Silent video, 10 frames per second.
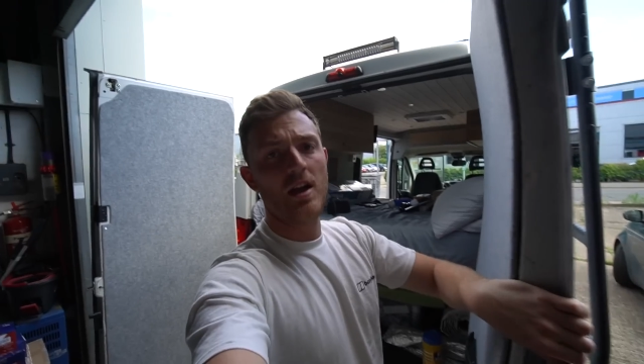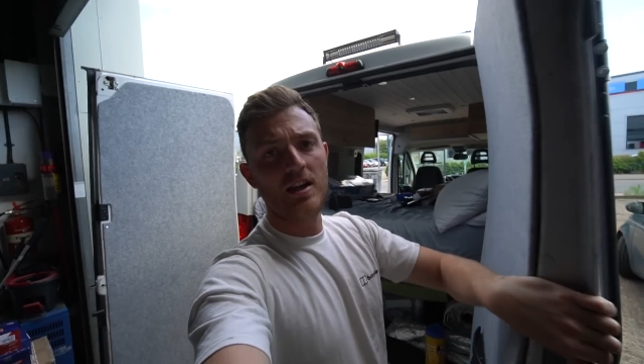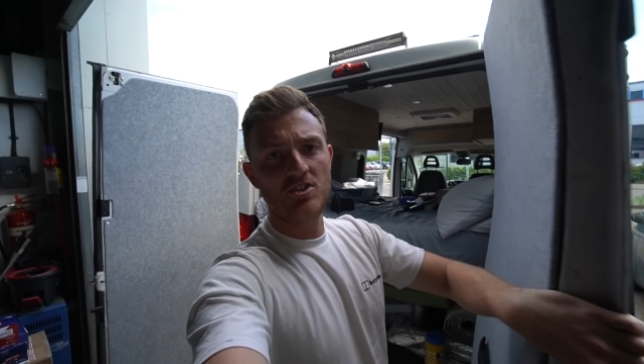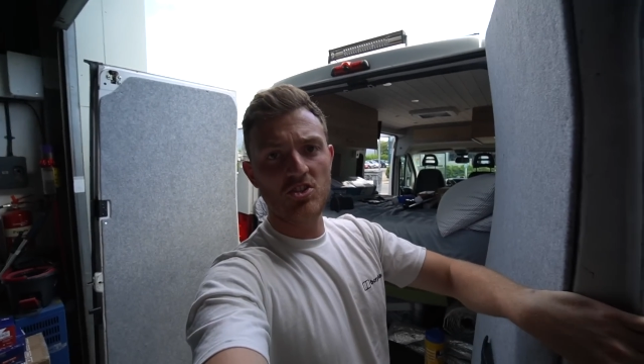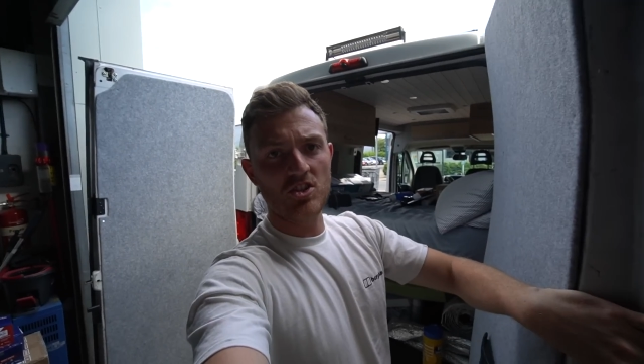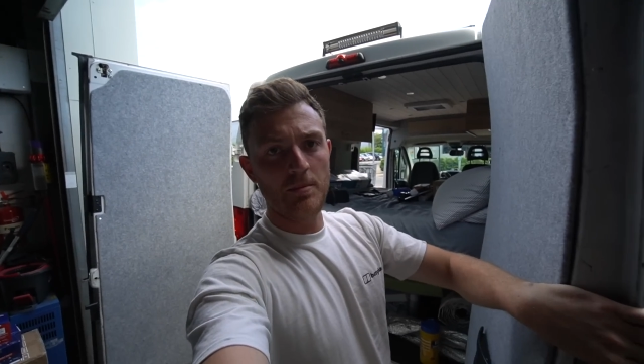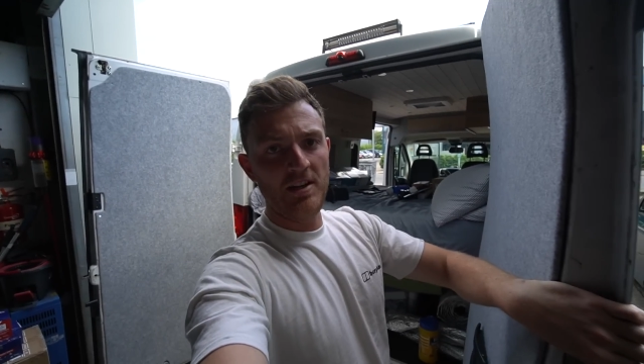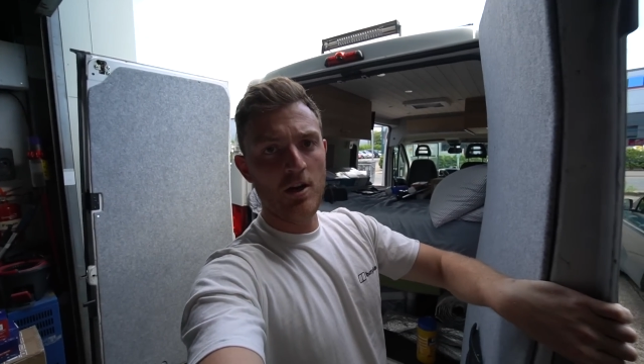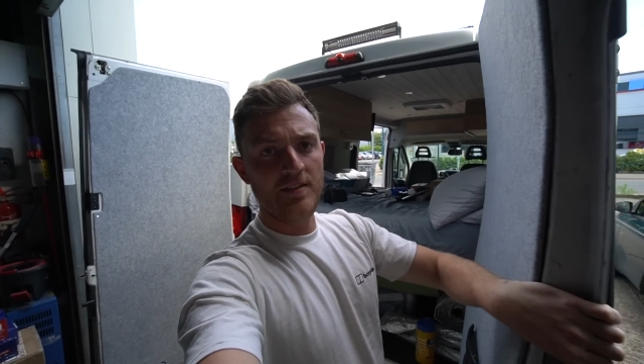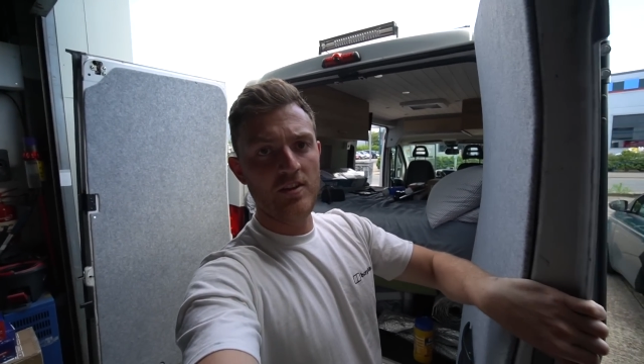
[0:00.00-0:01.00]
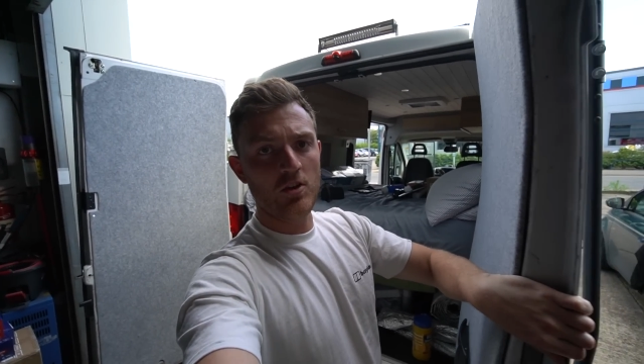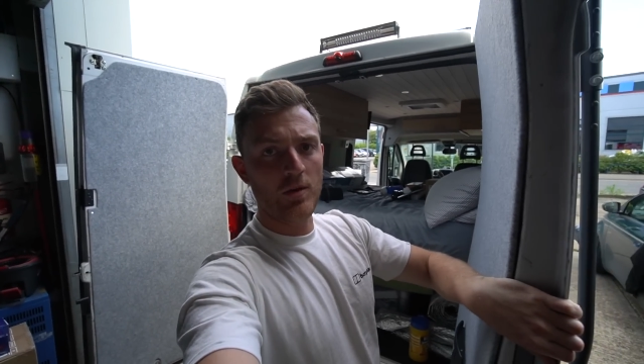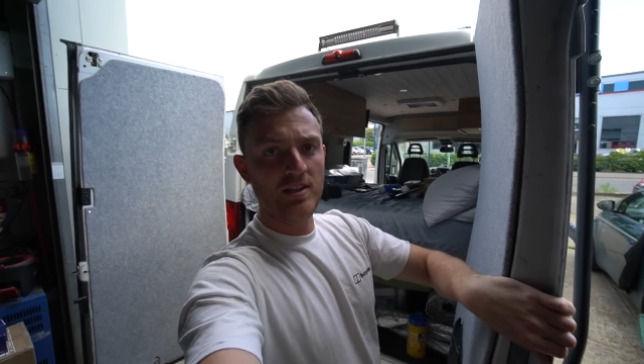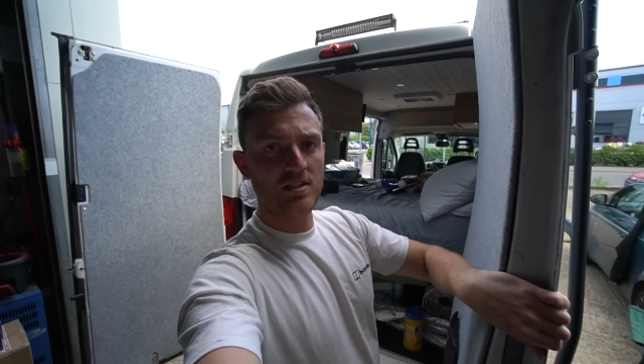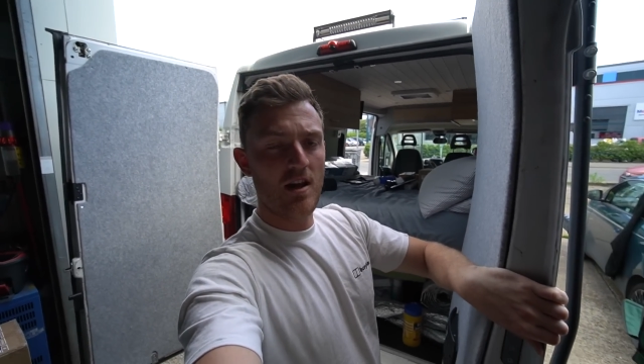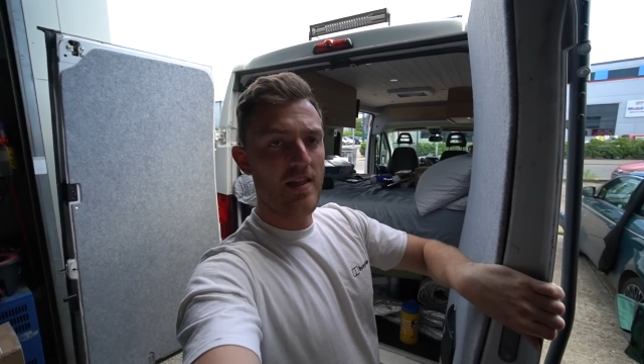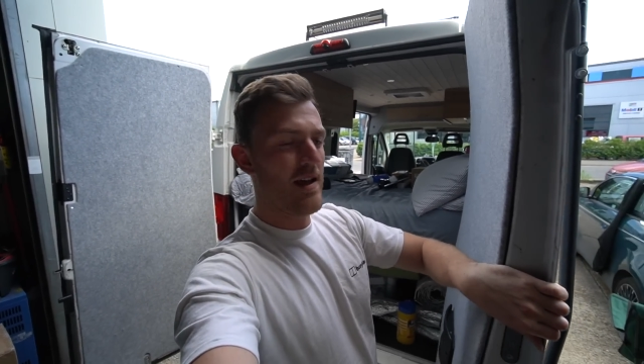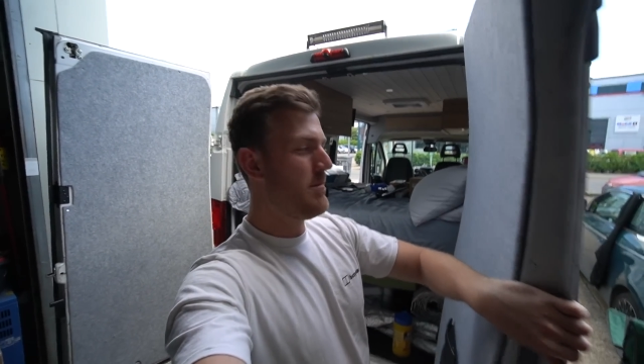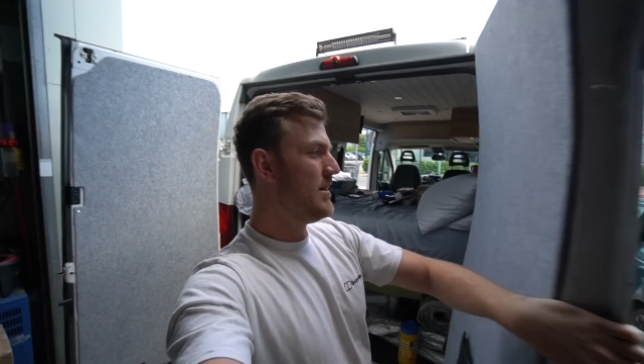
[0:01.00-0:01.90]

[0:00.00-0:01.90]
it's just going to be 90 degrees like that.